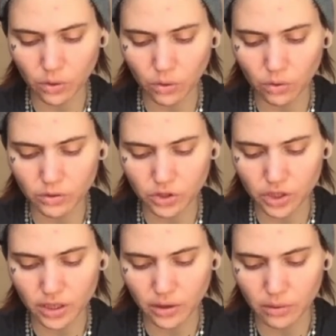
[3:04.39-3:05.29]
whole
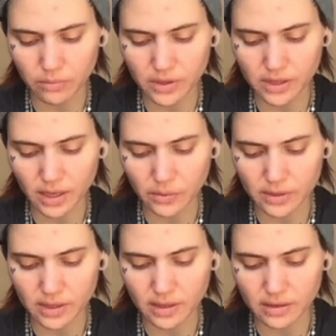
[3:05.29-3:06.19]
genome
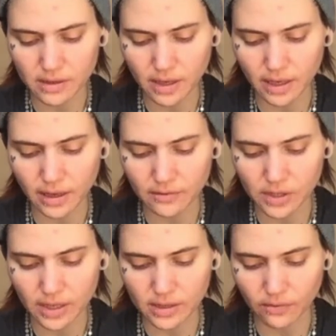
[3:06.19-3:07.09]
sequencing study of
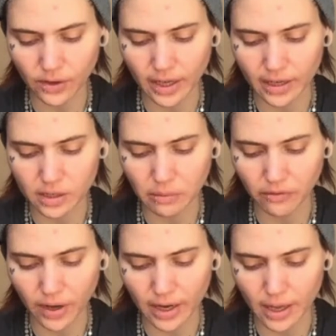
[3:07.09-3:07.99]
schizophrenia to
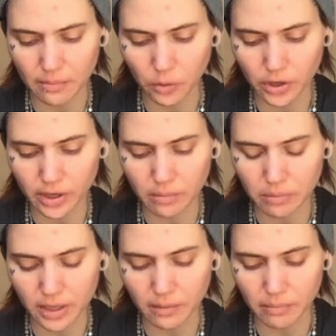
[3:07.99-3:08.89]
provide a more
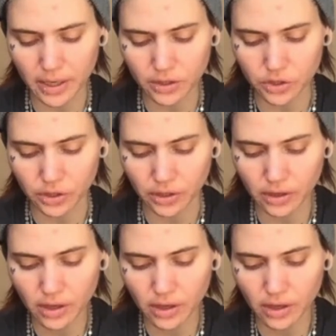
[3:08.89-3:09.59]
complete picture